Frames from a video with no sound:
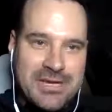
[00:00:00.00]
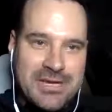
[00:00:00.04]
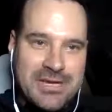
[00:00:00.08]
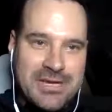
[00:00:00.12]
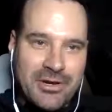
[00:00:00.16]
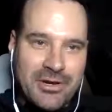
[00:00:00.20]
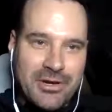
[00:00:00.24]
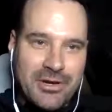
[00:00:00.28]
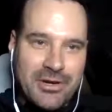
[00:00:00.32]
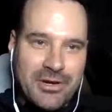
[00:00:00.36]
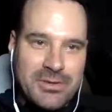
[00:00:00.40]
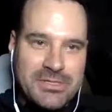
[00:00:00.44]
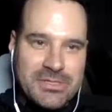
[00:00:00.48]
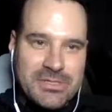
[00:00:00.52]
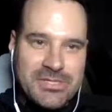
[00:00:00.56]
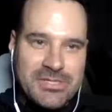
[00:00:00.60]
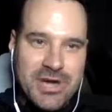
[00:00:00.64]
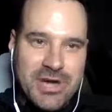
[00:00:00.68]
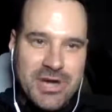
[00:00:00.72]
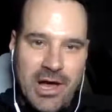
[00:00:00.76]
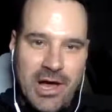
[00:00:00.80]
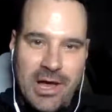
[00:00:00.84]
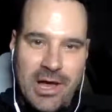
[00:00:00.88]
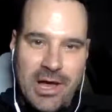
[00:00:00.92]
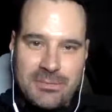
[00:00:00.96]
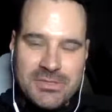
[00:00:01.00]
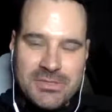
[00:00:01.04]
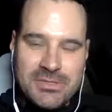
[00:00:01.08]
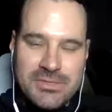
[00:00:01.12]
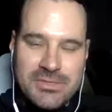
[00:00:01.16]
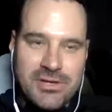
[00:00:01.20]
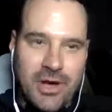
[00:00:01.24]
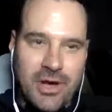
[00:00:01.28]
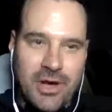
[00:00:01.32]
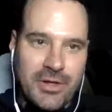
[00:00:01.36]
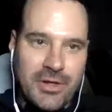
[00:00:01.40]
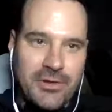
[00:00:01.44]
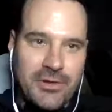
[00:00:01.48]
to introduce Tom
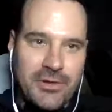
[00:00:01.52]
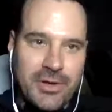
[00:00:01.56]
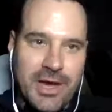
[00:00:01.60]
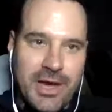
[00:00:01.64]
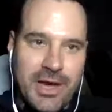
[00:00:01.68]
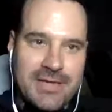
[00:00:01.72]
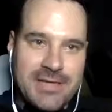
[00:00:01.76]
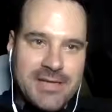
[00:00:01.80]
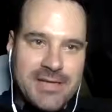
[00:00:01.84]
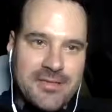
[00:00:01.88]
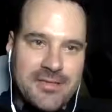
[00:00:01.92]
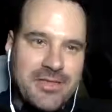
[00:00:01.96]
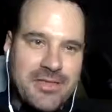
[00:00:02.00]
to all of you guys.